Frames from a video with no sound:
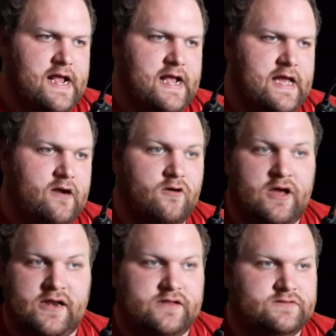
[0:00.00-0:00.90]
I don't know
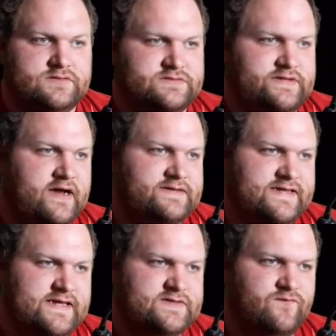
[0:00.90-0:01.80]
how to...
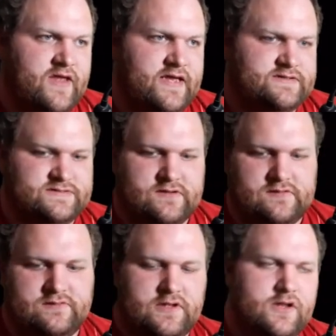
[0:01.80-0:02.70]
Dantes Fiesole.
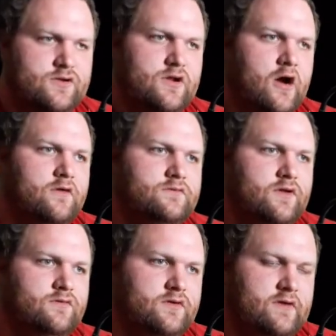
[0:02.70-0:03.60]
No,
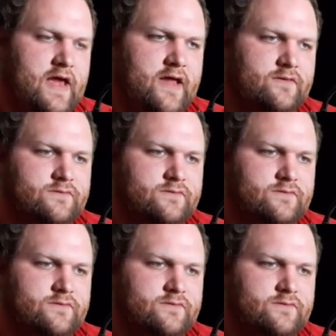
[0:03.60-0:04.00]
don't do that.